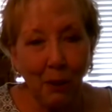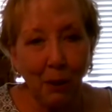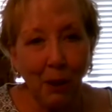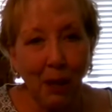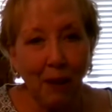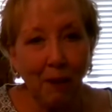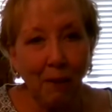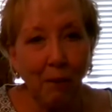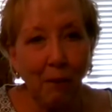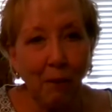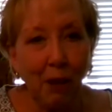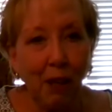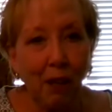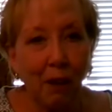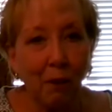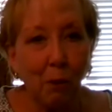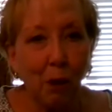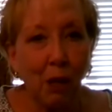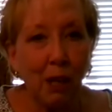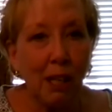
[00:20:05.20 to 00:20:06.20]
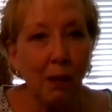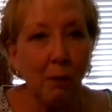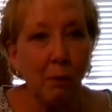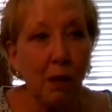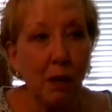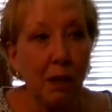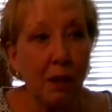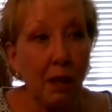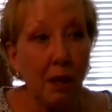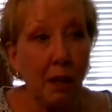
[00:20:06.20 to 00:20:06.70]
If we are working
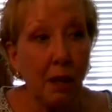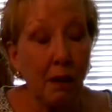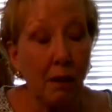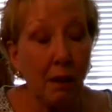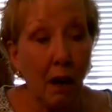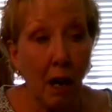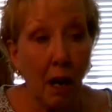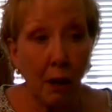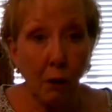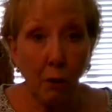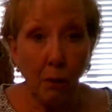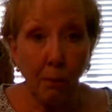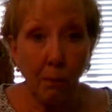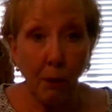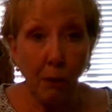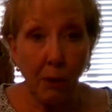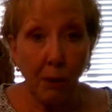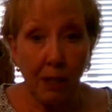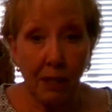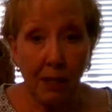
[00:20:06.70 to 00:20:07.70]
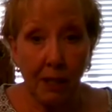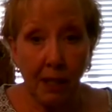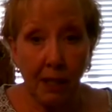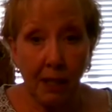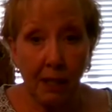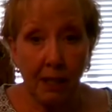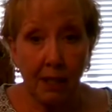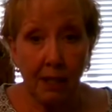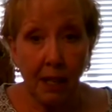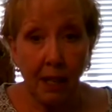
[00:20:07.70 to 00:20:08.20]
with an autoimmune
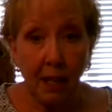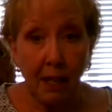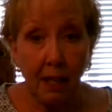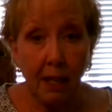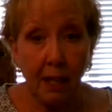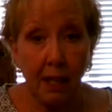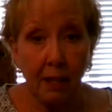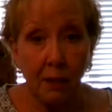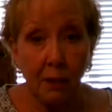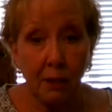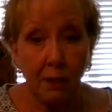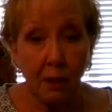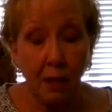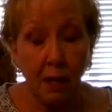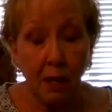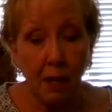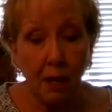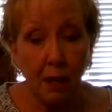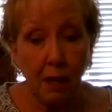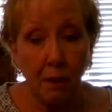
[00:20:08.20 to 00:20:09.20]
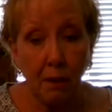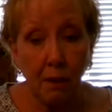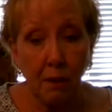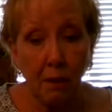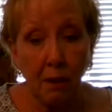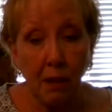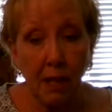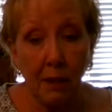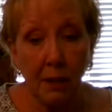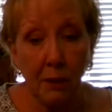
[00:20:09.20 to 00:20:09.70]
disease, then
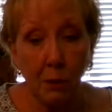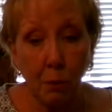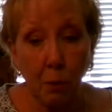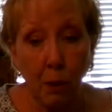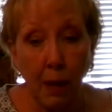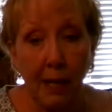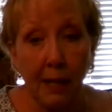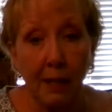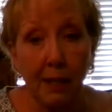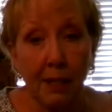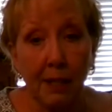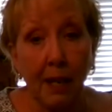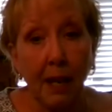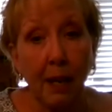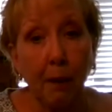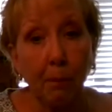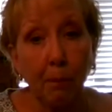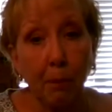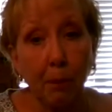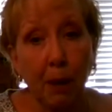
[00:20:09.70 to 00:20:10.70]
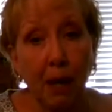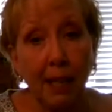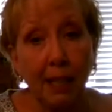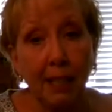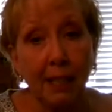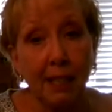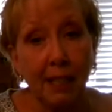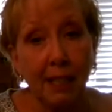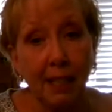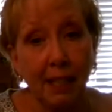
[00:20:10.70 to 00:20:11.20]
it's raised up,
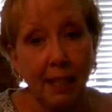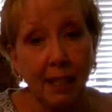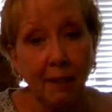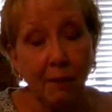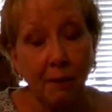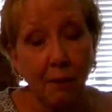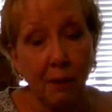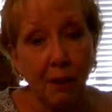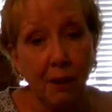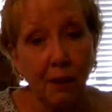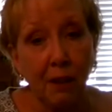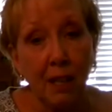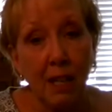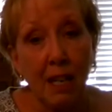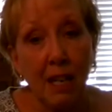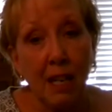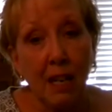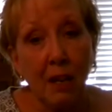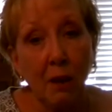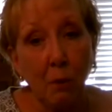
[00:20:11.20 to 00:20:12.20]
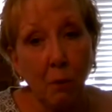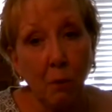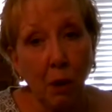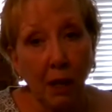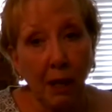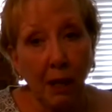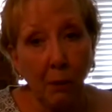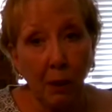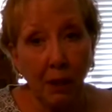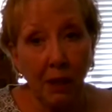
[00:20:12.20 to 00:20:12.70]
right? And if we're
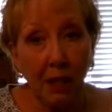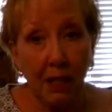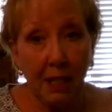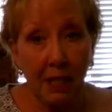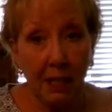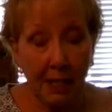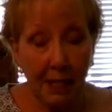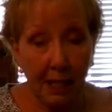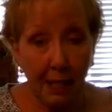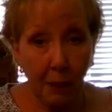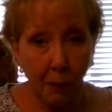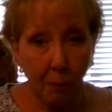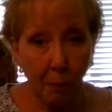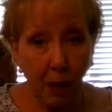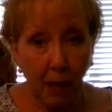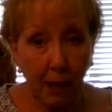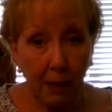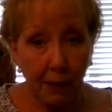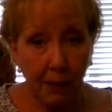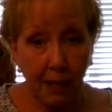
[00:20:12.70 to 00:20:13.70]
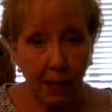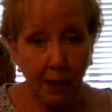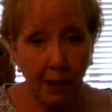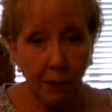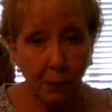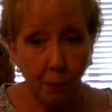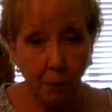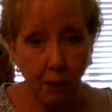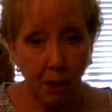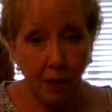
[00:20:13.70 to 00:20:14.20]
working with a disease
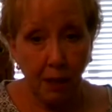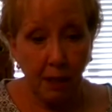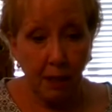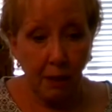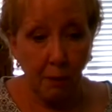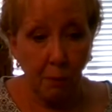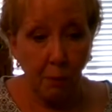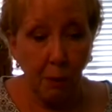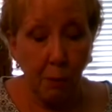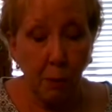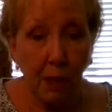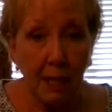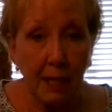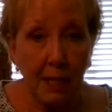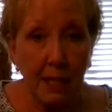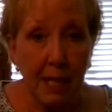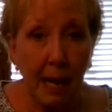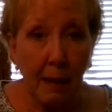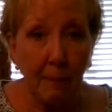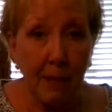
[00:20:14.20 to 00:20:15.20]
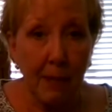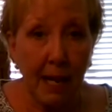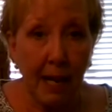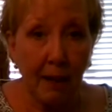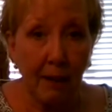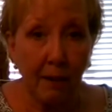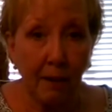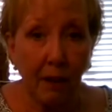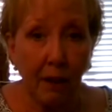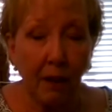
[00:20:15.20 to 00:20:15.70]
process, we want to tap
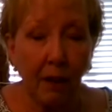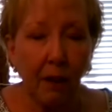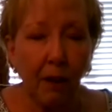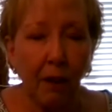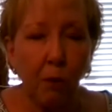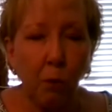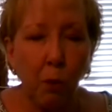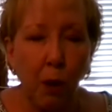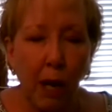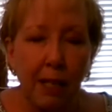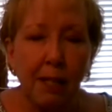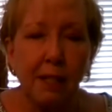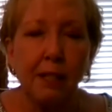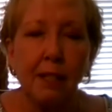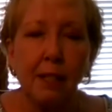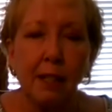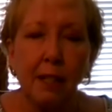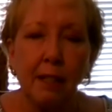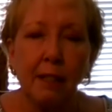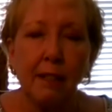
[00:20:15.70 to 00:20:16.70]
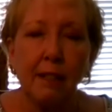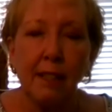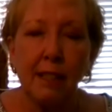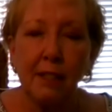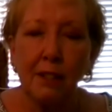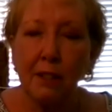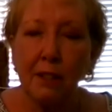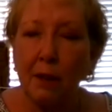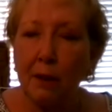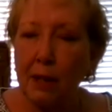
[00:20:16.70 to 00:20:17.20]
down or raise the,
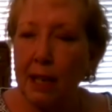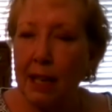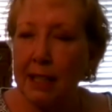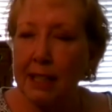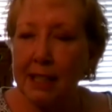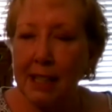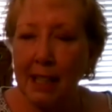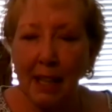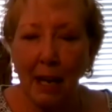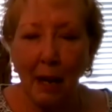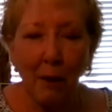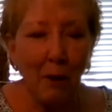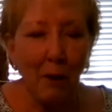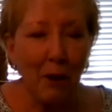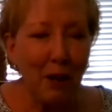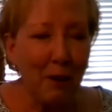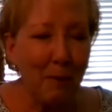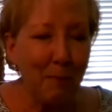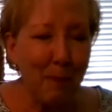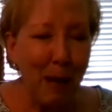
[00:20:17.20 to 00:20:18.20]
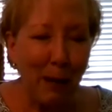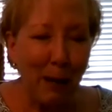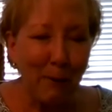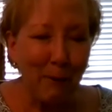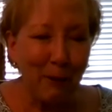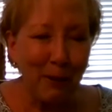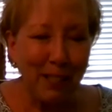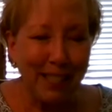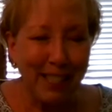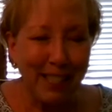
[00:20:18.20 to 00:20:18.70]
sorry, I said that
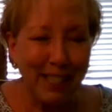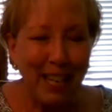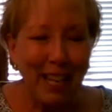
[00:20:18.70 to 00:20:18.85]
backwards.